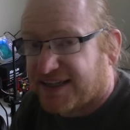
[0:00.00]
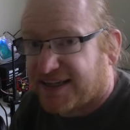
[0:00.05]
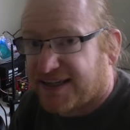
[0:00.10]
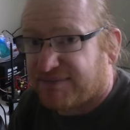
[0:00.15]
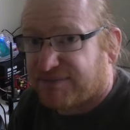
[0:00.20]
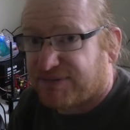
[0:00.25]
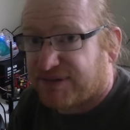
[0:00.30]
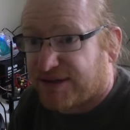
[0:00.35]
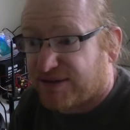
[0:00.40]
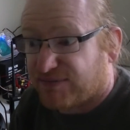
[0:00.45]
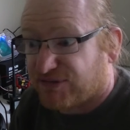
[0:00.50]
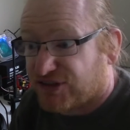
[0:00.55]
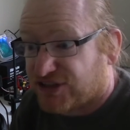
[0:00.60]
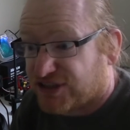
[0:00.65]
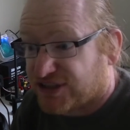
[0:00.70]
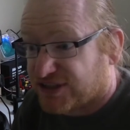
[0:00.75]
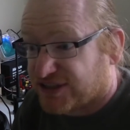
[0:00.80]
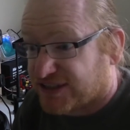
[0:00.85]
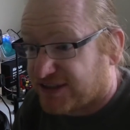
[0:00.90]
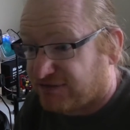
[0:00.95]
pretty
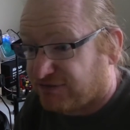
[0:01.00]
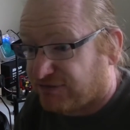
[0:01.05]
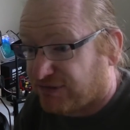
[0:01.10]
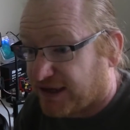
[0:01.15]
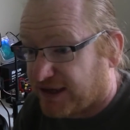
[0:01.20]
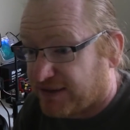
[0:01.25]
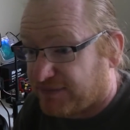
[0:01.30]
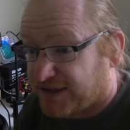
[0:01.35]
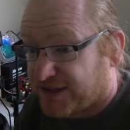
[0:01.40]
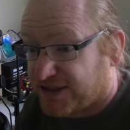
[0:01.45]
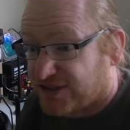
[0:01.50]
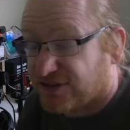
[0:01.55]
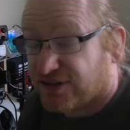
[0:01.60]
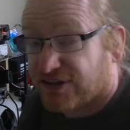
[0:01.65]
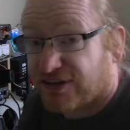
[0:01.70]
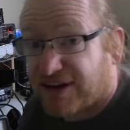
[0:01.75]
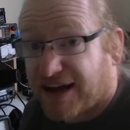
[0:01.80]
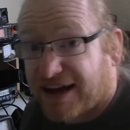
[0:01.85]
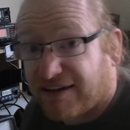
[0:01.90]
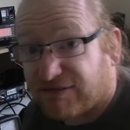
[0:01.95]
much wipe each
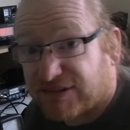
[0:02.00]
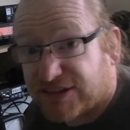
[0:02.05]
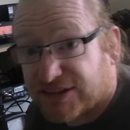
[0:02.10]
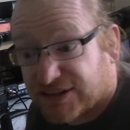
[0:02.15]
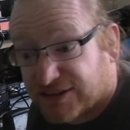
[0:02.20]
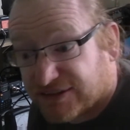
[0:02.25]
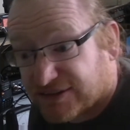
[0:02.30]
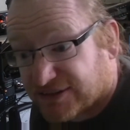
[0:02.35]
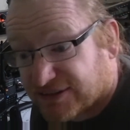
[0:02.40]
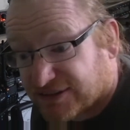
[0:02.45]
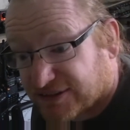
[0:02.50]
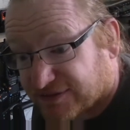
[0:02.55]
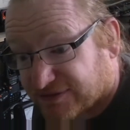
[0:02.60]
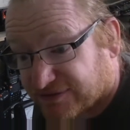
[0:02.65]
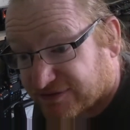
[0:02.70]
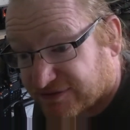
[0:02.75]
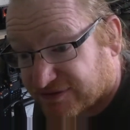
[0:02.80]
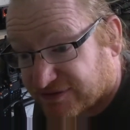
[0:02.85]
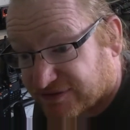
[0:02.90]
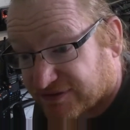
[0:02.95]
other out.
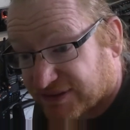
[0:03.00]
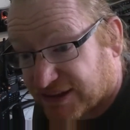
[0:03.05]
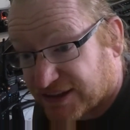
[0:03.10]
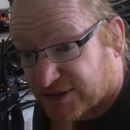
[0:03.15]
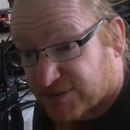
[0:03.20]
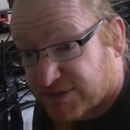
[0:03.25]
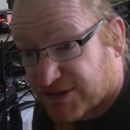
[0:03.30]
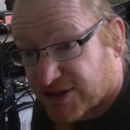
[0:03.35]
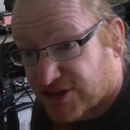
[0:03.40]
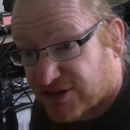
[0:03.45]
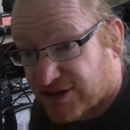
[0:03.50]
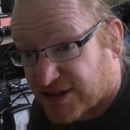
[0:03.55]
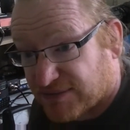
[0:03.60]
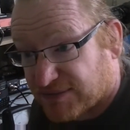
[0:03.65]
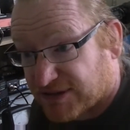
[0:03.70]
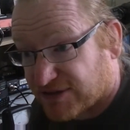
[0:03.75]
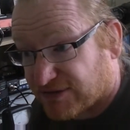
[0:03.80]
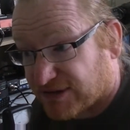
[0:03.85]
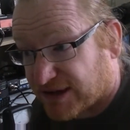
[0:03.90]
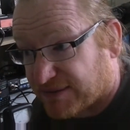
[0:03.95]
Well, it'd be the
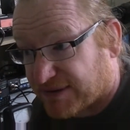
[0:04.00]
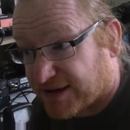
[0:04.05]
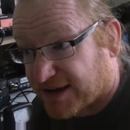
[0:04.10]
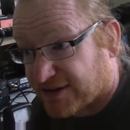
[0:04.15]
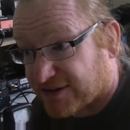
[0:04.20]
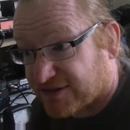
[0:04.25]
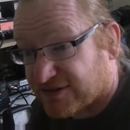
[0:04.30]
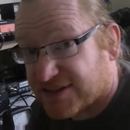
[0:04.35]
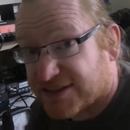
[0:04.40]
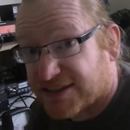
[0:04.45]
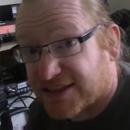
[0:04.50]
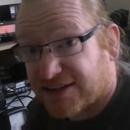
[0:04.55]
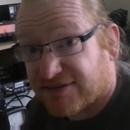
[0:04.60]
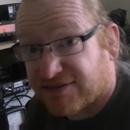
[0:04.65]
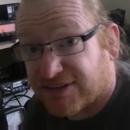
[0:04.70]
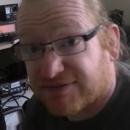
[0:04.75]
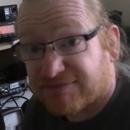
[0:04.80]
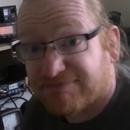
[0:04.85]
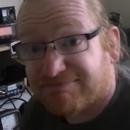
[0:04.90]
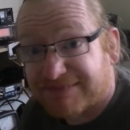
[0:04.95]
transmitter wiping out the
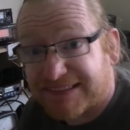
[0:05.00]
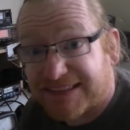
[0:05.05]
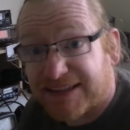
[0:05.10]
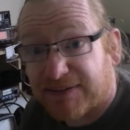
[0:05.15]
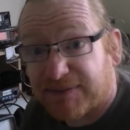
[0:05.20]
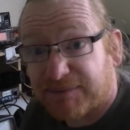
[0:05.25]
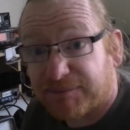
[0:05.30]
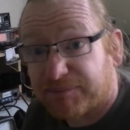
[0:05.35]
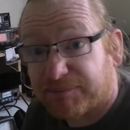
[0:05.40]
receiver. So